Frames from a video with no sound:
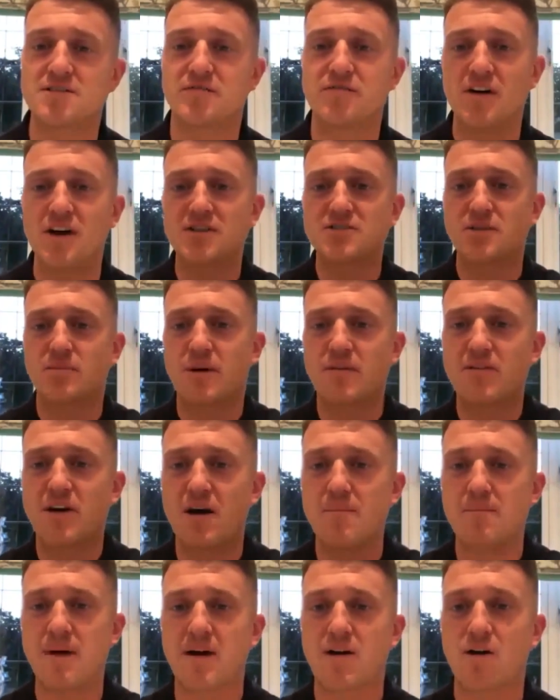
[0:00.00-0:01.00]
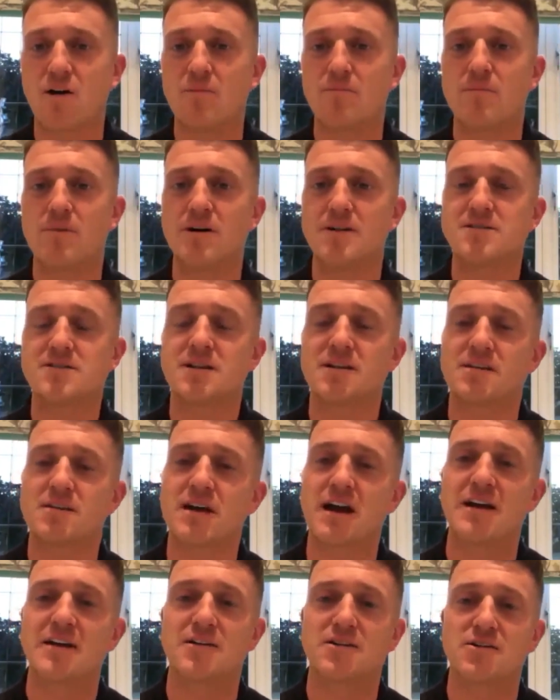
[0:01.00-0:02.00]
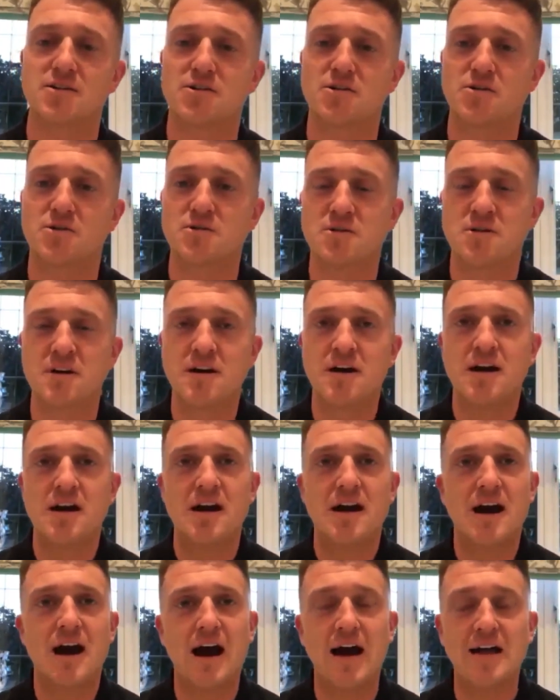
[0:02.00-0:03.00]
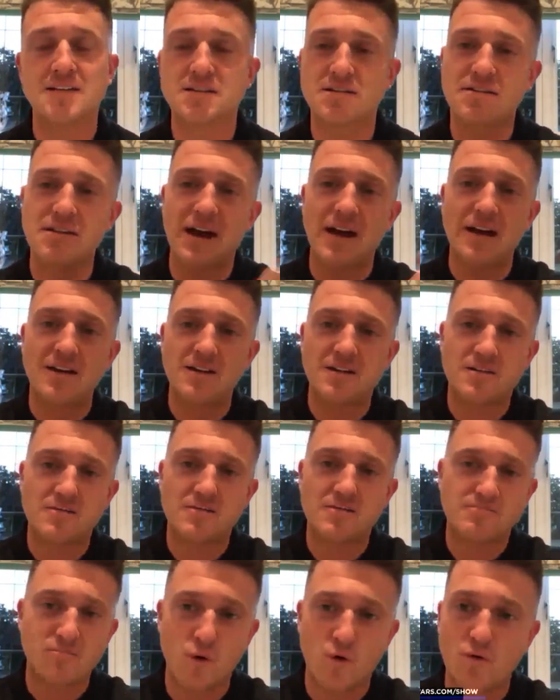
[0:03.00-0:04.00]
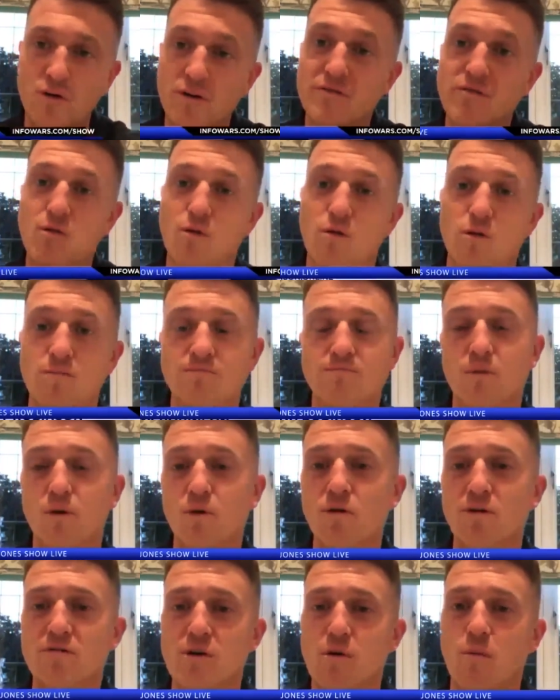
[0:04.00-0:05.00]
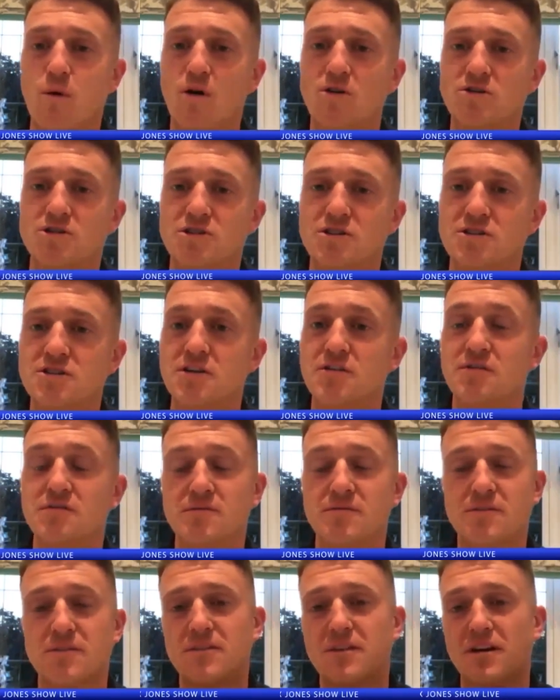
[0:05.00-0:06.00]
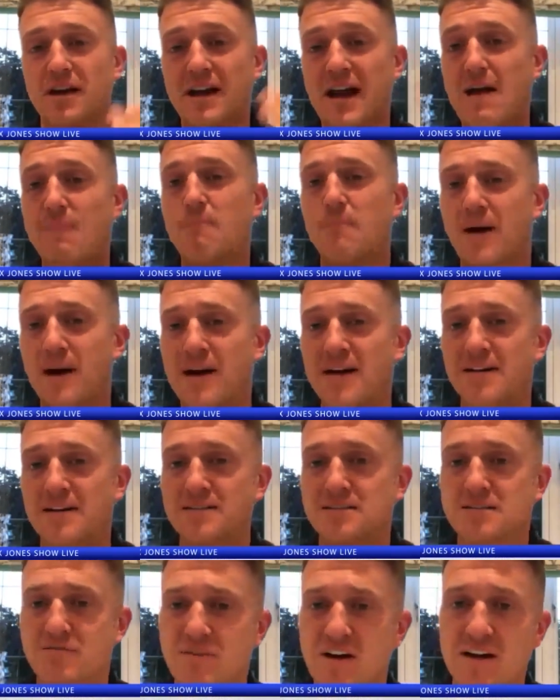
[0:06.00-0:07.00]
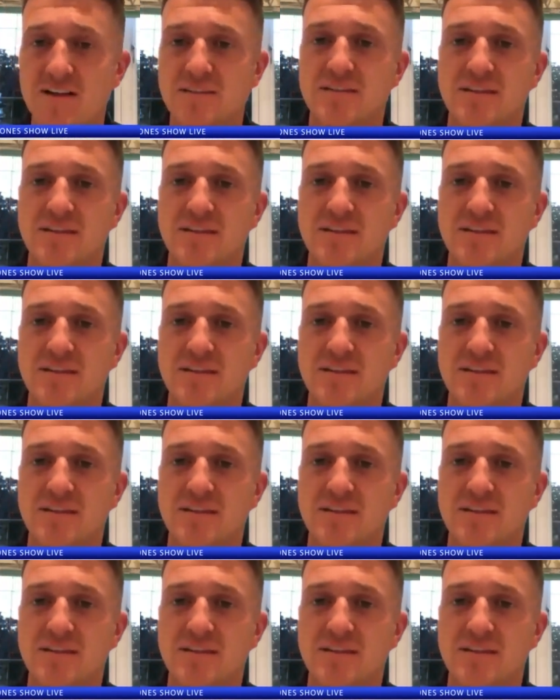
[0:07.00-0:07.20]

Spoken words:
I know it's the first time I've come back on, but to thank you and to thank all of your watchers and the campaign.